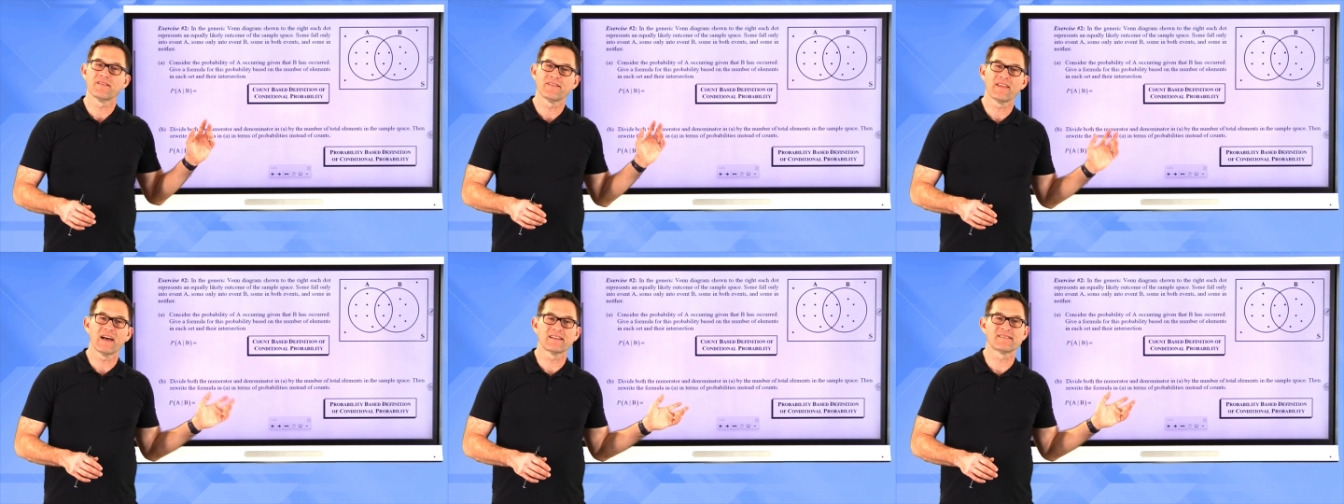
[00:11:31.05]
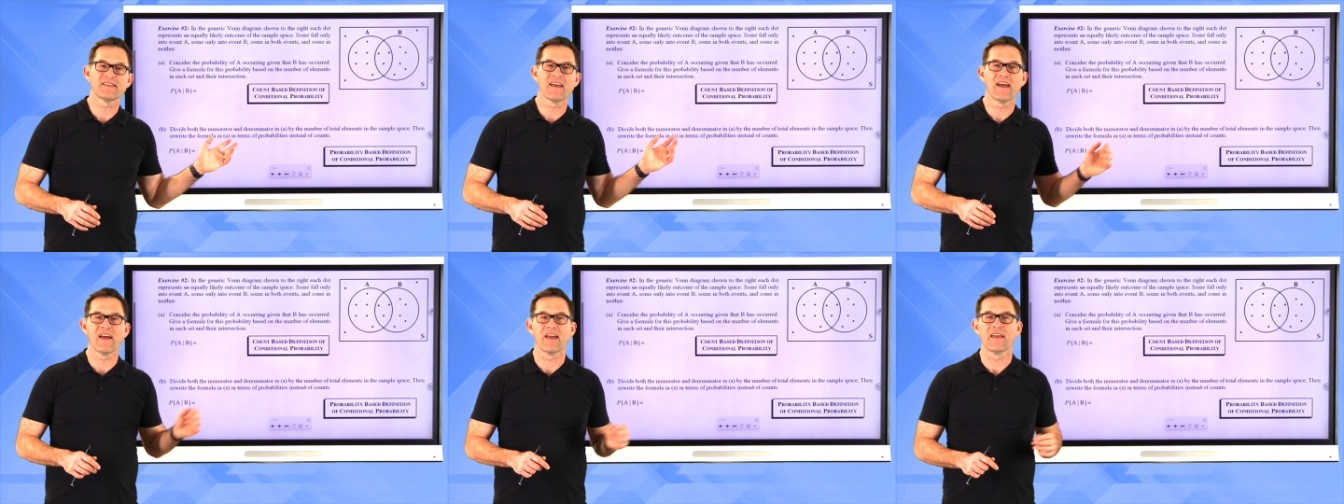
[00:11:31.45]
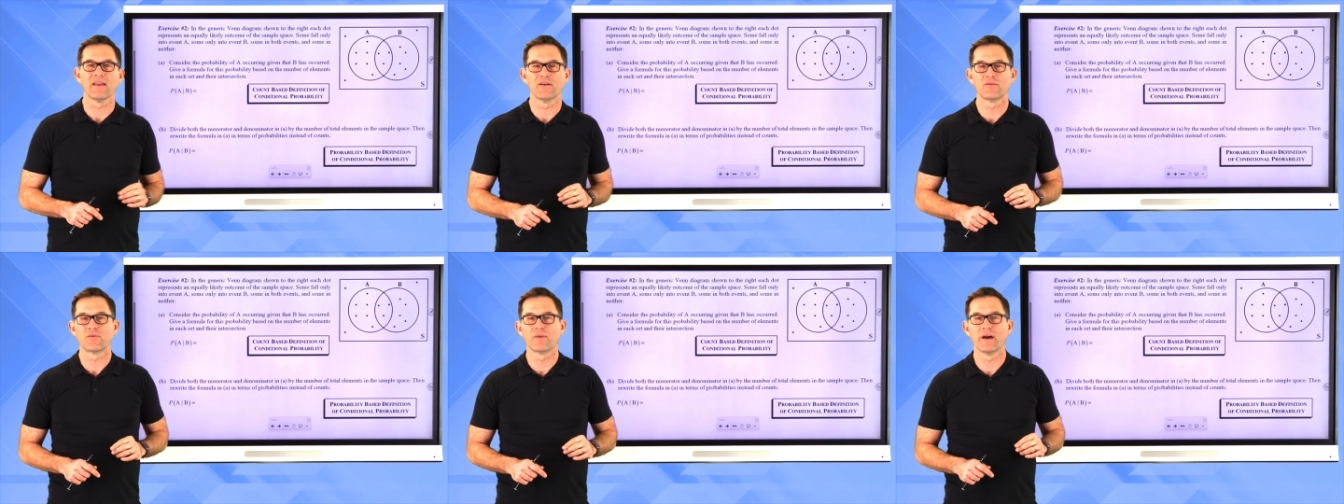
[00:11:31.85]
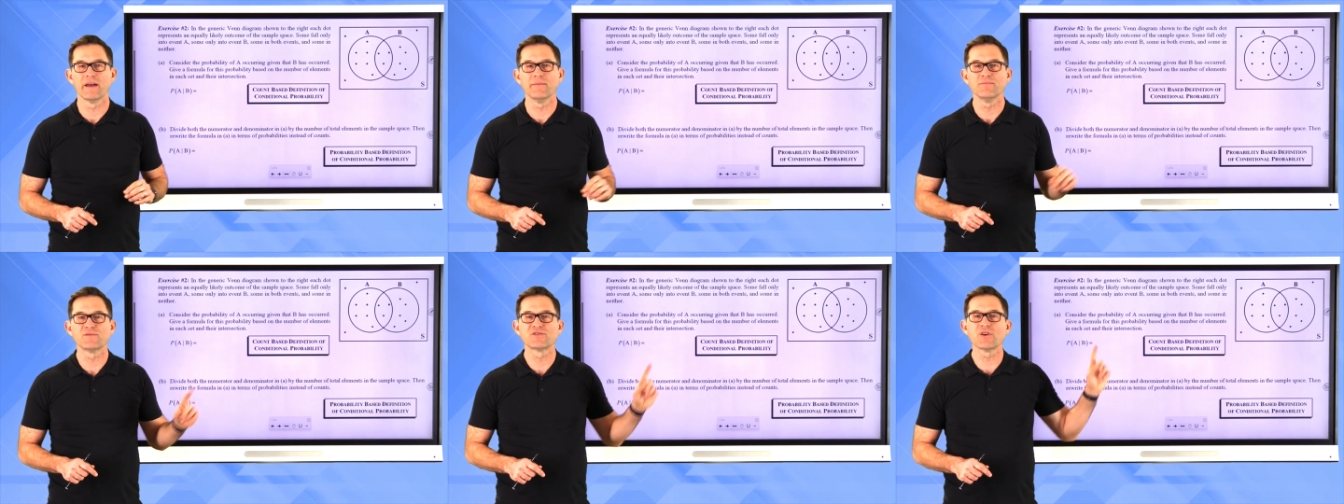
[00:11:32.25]
that's A,
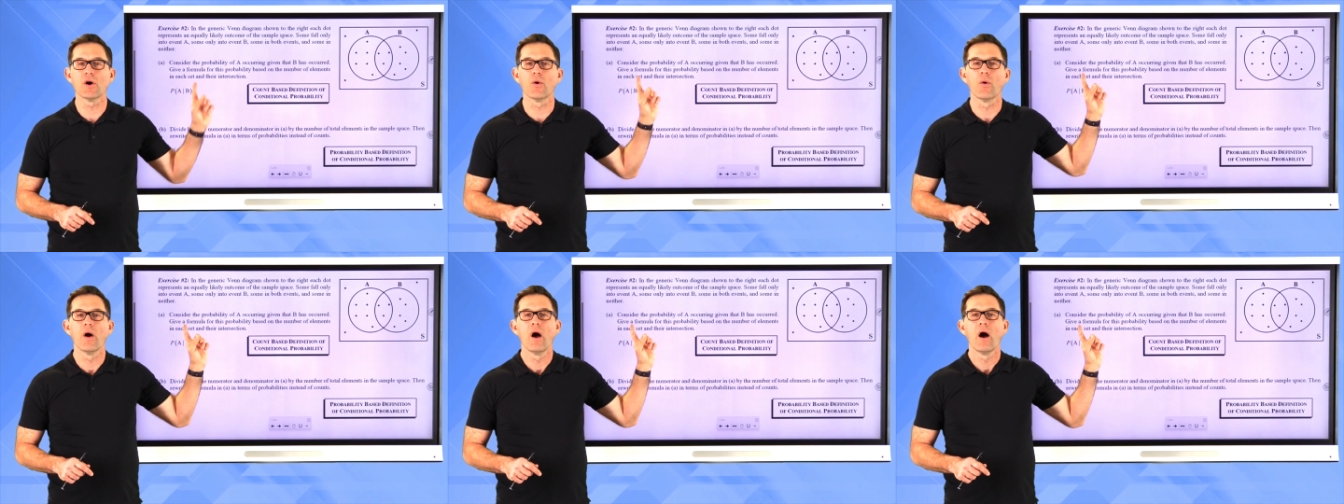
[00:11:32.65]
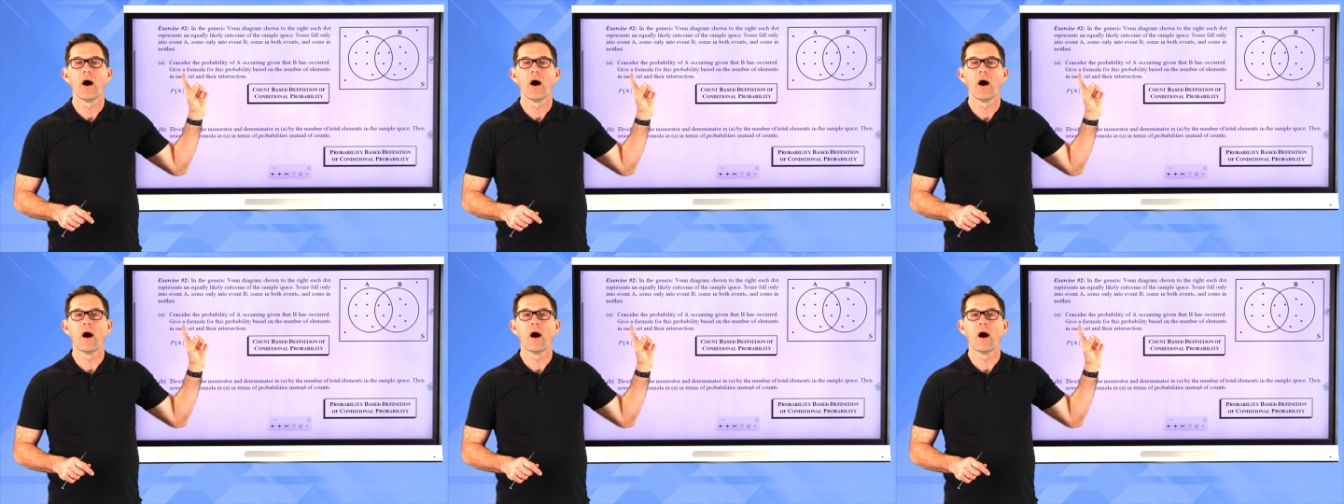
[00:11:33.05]
right? So